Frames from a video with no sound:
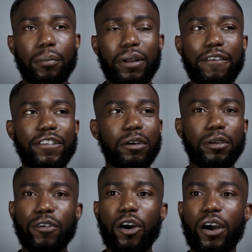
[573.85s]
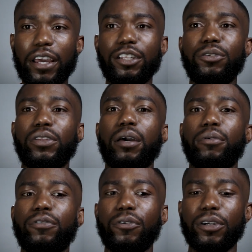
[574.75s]
But I feel like we've all had to do that
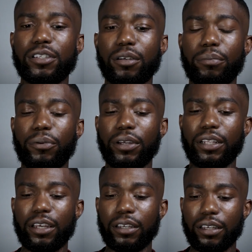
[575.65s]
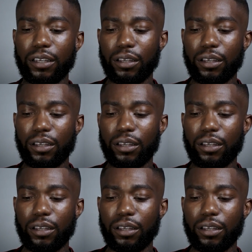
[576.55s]
before at some point. Like